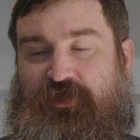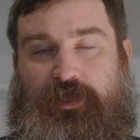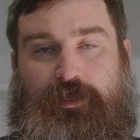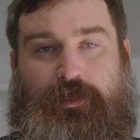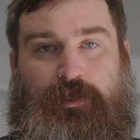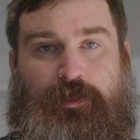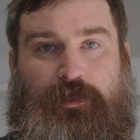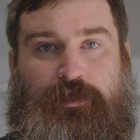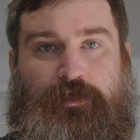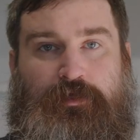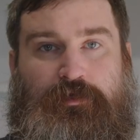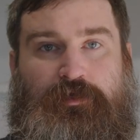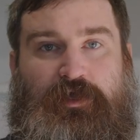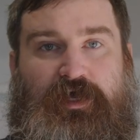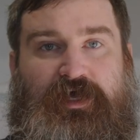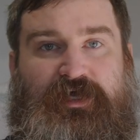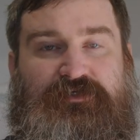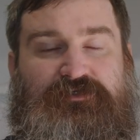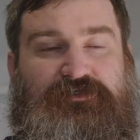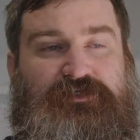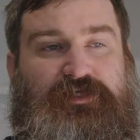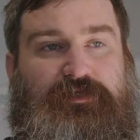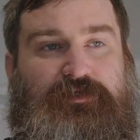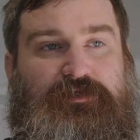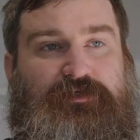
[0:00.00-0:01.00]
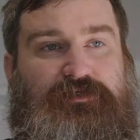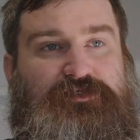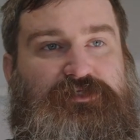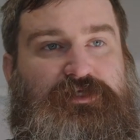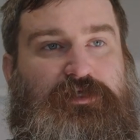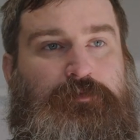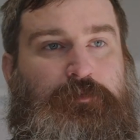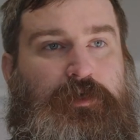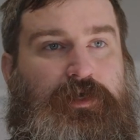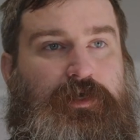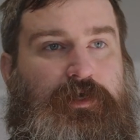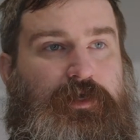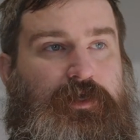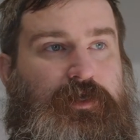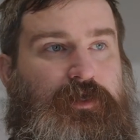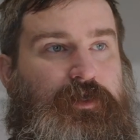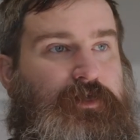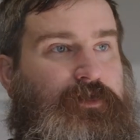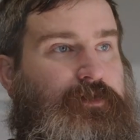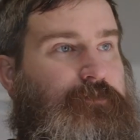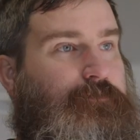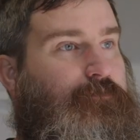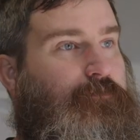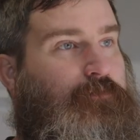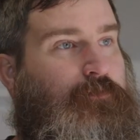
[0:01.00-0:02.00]
And I see this in
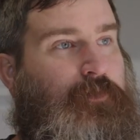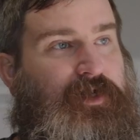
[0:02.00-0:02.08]
my